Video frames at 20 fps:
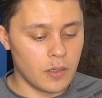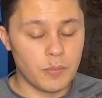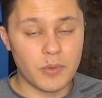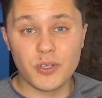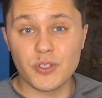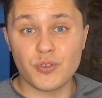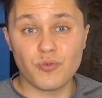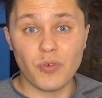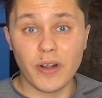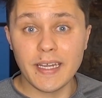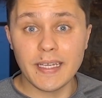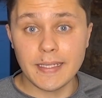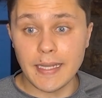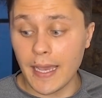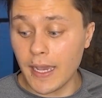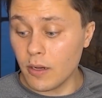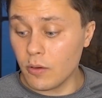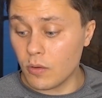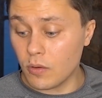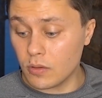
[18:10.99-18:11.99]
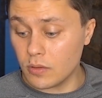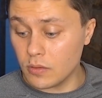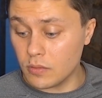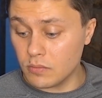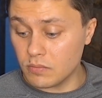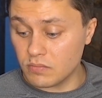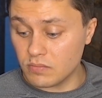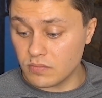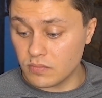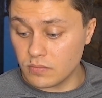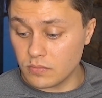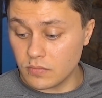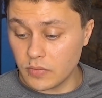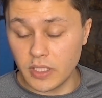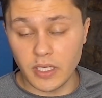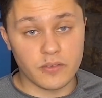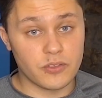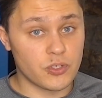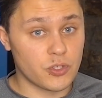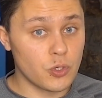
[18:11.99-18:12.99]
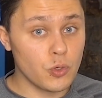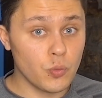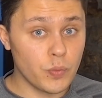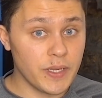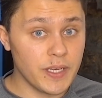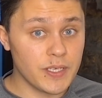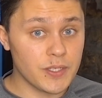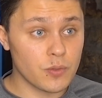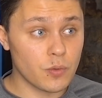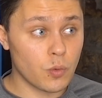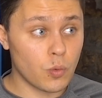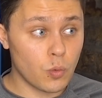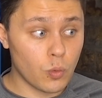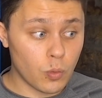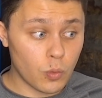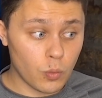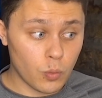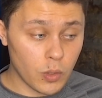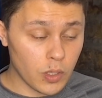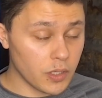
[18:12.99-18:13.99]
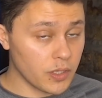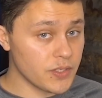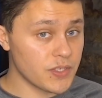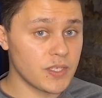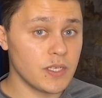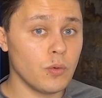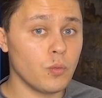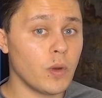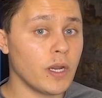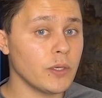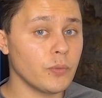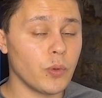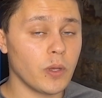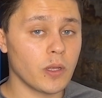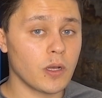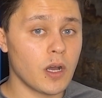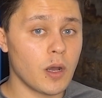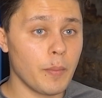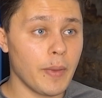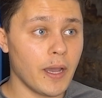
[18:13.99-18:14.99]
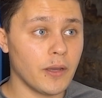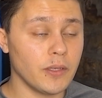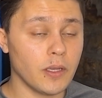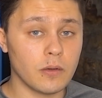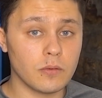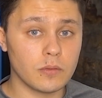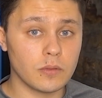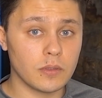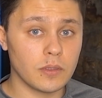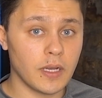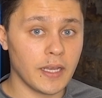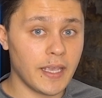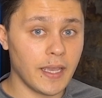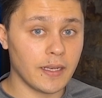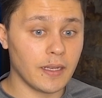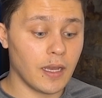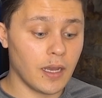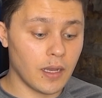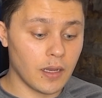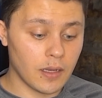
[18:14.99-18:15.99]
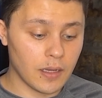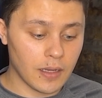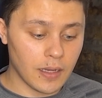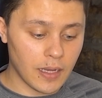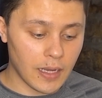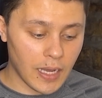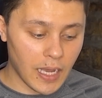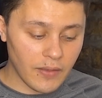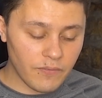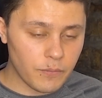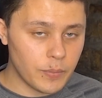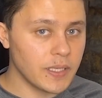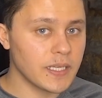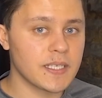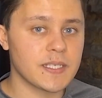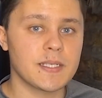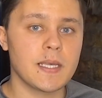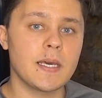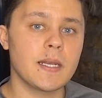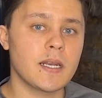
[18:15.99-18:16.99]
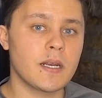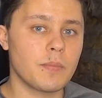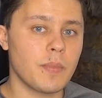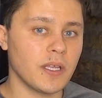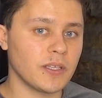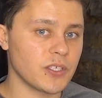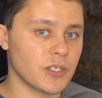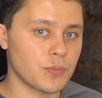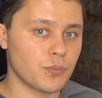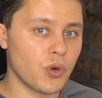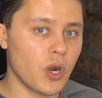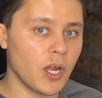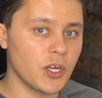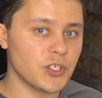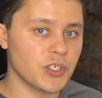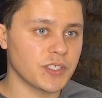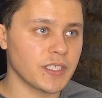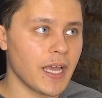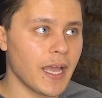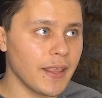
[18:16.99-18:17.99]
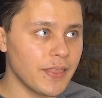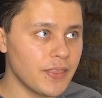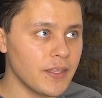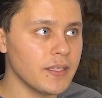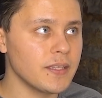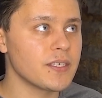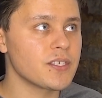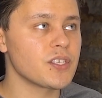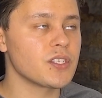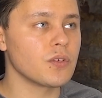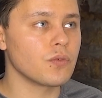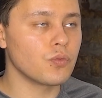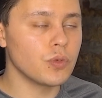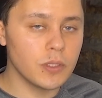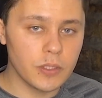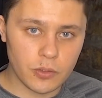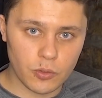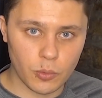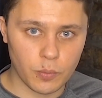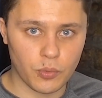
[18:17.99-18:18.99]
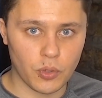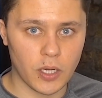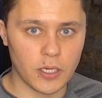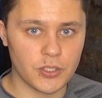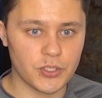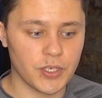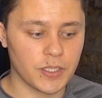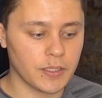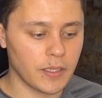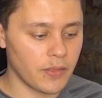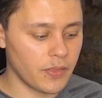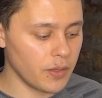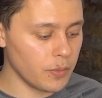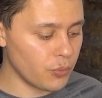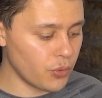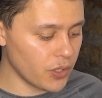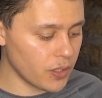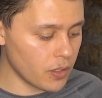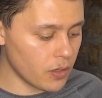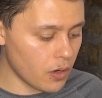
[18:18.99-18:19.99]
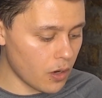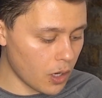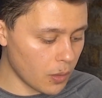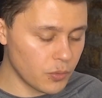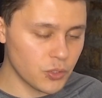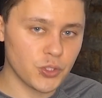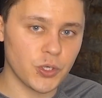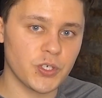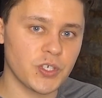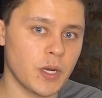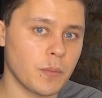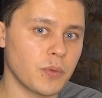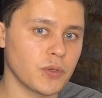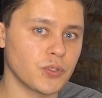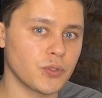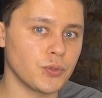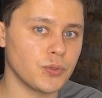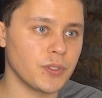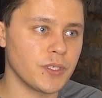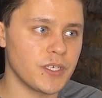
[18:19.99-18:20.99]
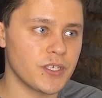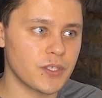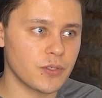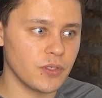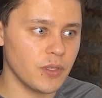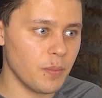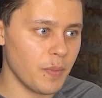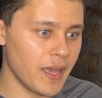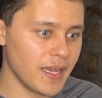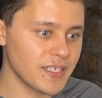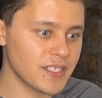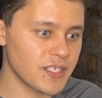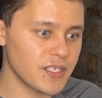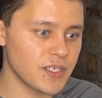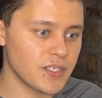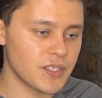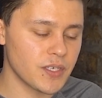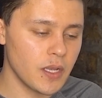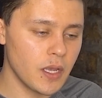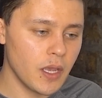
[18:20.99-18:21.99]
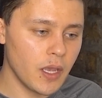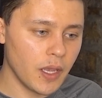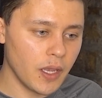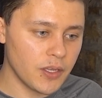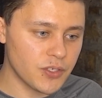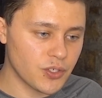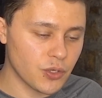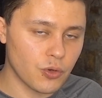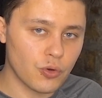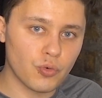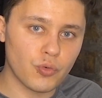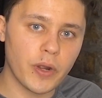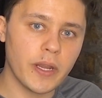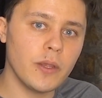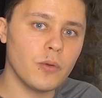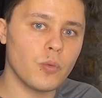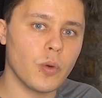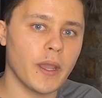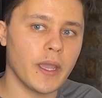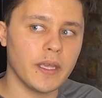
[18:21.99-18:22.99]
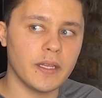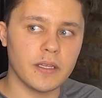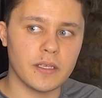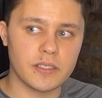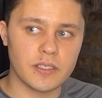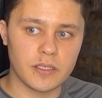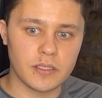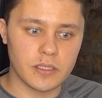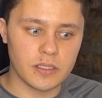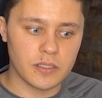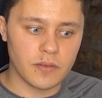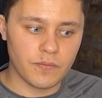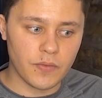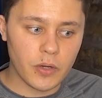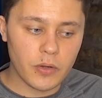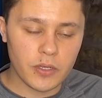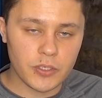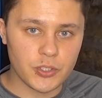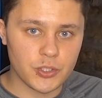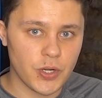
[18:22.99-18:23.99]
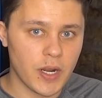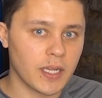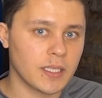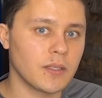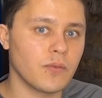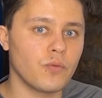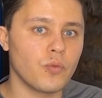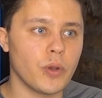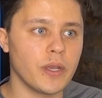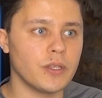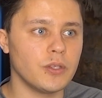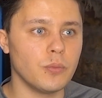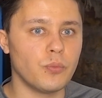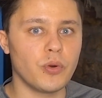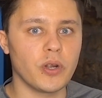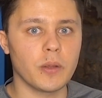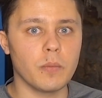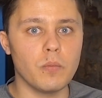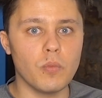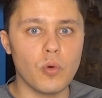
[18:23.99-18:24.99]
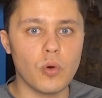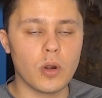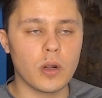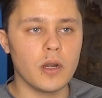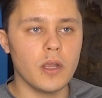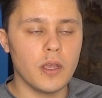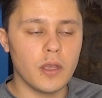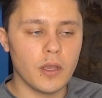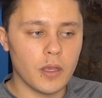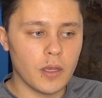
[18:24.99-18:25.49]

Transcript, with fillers: Because right now, in the two weeks, we're gonna see White Whale come out. Now, again, I've been excited about this project. I think this is a really cool project. I think bringing arbitrage opportunities to the masses is a great way, and it's, it's a very attractive way to bring more,